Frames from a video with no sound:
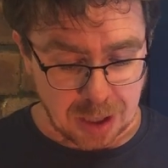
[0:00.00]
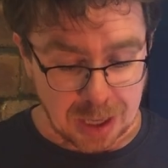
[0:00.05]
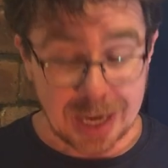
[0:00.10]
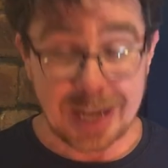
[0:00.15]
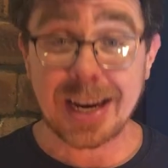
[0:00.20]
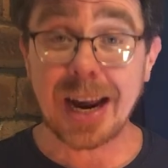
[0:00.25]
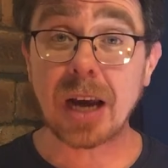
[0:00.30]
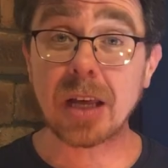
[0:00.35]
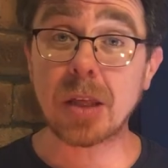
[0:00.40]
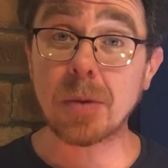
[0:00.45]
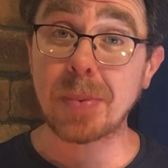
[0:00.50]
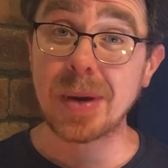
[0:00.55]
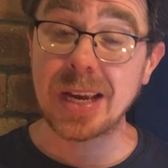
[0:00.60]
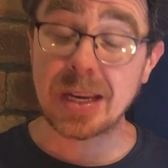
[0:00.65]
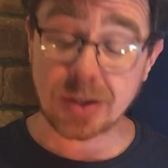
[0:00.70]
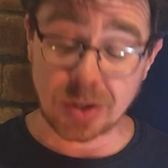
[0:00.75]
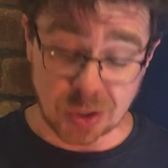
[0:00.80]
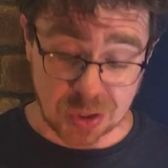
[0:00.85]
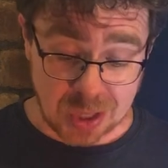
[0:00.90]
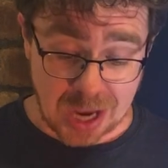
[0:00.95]
He'd either be
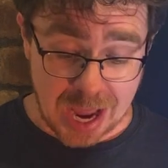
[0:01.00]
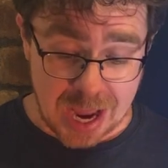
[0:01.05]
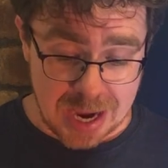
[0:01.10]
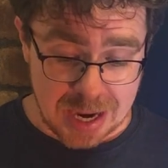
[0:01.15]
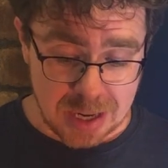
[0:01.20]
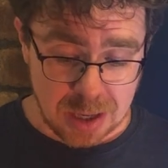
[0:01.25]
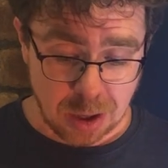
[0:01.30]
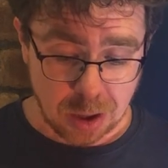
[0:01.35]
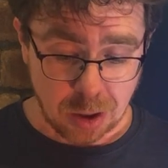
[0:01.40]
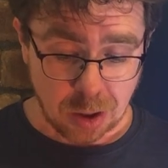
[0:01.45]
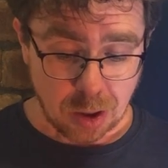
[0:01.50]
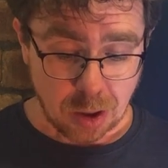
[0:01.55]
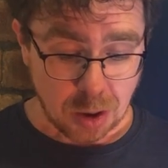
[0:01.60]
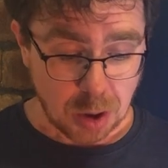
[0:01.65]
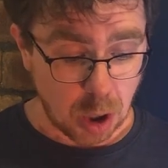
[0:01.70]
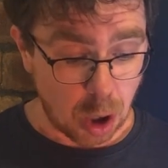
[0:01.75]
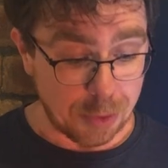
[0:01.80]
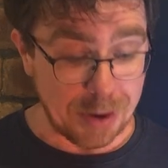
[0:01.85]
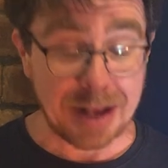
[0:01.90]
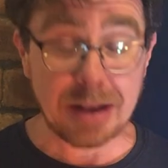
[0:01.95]
insane
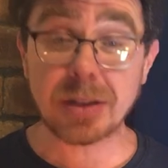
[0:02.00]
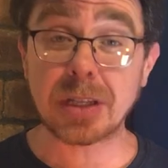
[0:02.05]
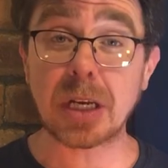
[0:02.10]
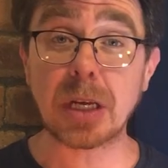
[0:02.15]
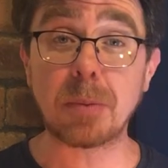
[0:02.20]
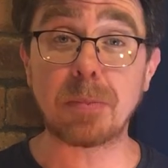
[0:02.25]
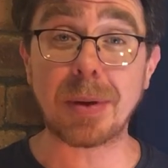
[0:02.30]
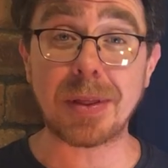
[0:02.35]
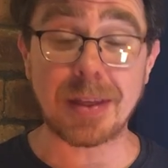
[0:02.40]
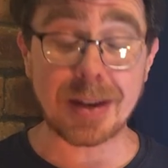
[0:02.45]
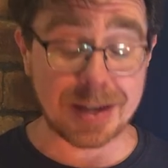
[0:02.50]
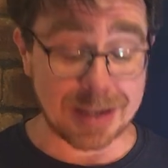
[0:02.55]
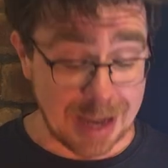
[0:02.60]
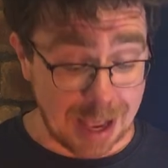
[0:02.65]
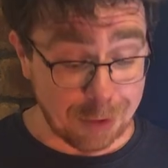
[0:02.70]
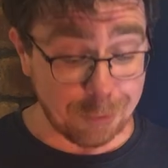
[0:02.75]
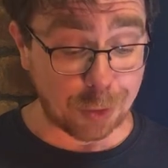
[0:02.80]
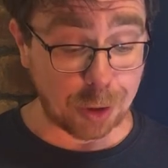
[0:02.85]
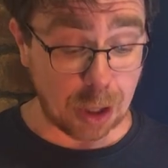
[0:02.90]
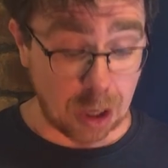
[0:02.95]
or else he'd be the
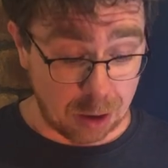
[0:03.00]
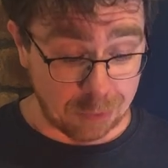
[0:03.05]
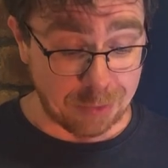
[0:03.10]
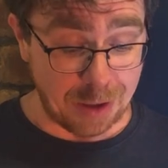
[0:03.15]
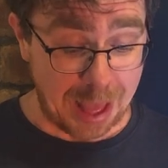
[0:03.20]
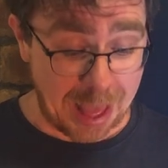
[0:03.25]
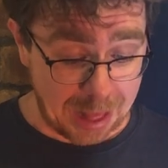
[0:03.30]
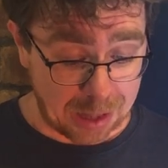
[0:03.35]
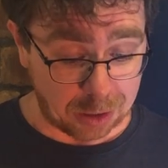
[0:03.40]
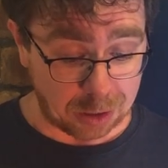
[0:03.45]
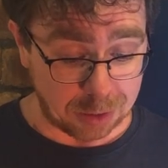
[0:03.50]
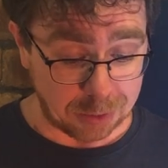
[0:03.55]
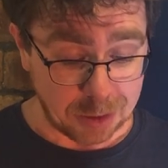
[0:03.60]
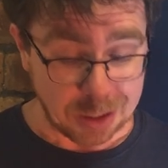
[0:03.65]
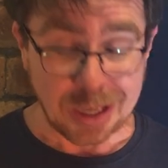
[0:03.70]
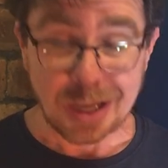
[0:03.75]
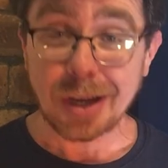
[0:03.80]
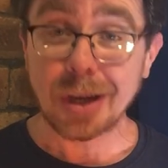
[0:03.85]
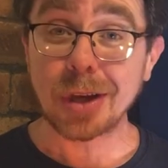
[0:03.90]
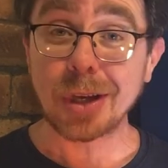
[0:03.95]
devil of hell.
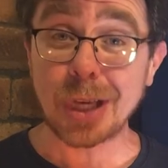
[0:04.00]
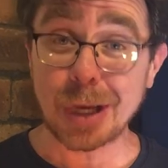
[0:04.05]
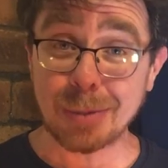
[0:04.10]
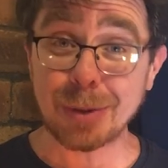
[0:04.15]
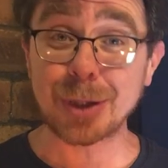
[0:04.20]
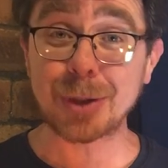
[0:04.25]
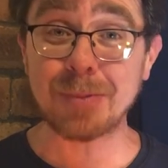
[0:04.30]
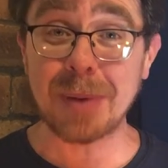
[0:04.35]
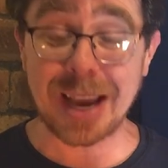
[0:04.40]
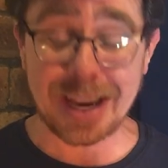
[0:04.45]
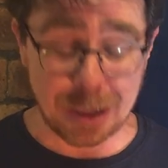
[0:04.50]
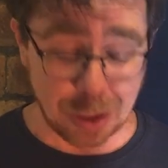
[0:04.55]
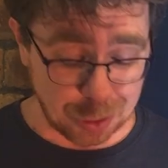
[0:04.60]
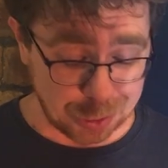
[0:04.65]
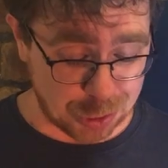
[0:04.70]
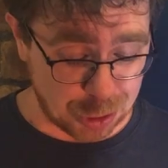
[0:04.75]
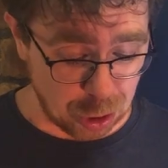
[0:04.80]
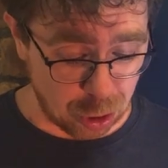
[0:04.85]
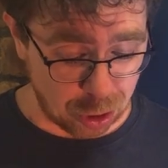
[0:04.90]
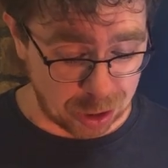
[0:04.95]
You must make your
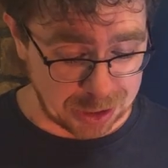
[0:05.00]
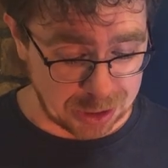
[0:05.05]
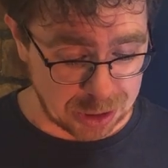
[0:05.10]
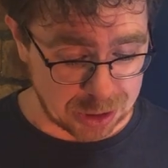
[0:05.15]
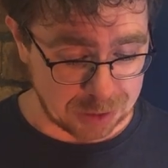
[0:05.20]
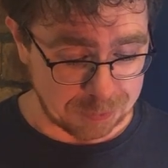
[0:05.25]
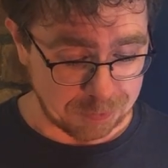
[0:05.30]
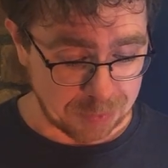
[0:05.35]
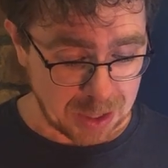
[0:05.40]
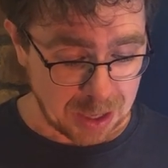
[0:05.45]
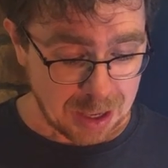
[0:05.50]
choice.